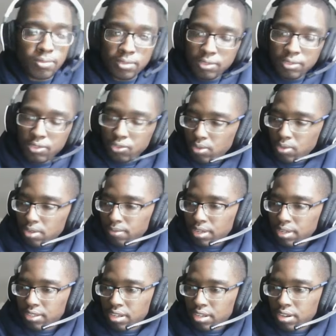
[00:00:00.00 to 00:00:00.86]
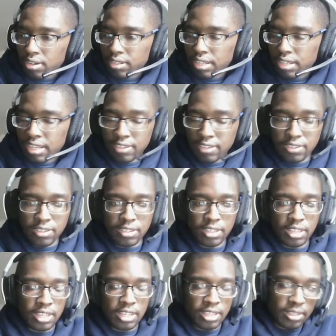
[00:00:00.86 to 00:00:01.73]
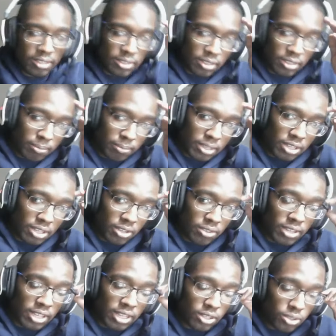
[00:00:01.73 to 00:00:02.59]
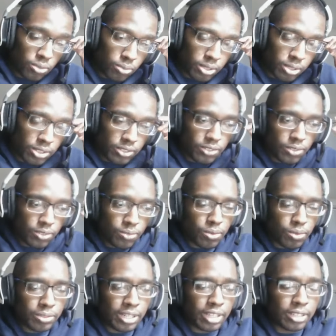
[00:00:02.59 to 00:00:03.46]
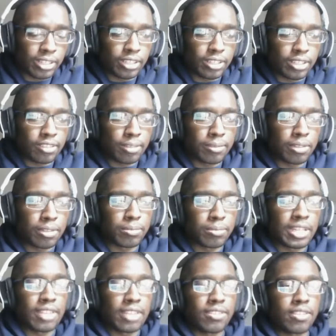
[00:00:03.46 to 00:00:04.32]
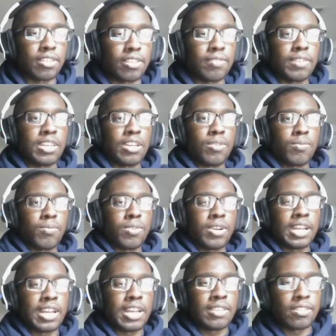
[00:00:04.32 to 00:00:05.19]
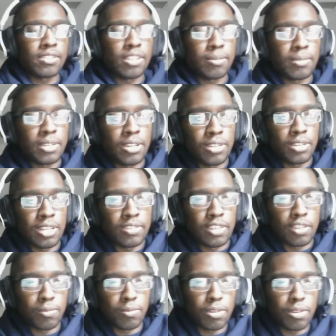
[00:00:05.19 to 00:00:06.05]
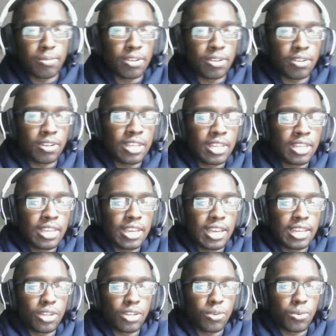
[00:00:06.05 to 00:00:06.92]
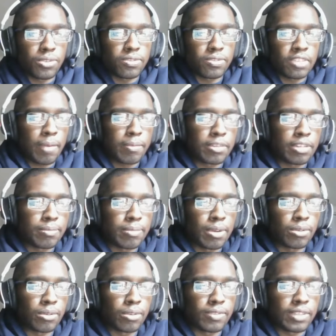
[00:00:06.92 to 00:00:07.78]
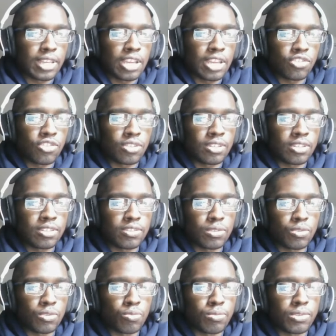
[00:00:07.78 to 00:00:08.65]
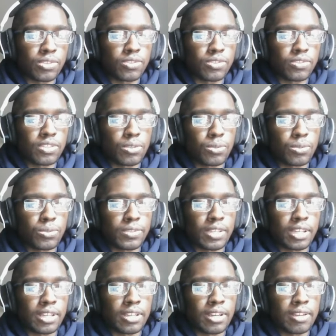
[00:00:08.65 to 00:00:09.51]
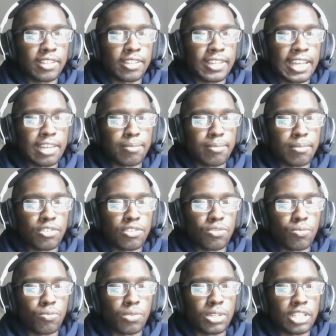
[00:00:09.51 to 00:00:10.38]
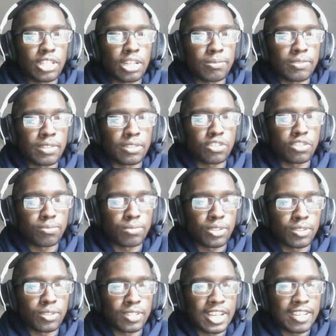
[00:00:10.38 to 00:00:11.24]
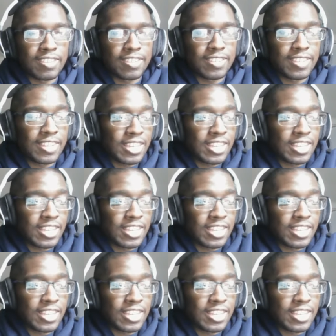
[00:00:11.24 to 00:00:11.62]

screen right there, head to the thumbnail, and of course, well, not click on the thumbnail, but head to the video where it has a thumbnail that says premiere, and of course, tap on the bell notification so you won't miss a single second of the animation when it comes out tomorrow night.